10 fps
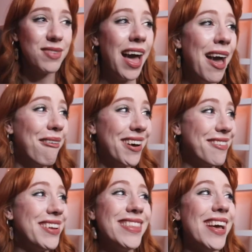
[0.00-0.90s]
I want to
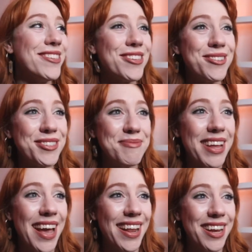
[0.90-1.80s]
be in that show
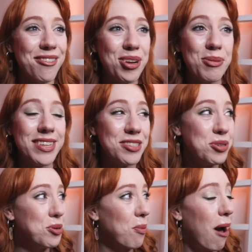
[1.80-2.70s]
someday and I don't know
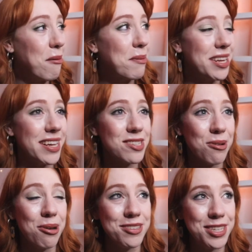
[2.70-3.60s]
who. Probably
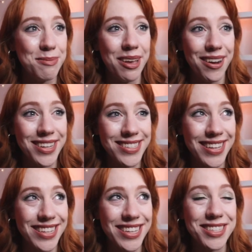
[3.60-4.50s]
Nessarose, to be honest. I
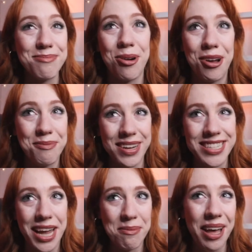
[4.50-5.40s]
think that's more of my type.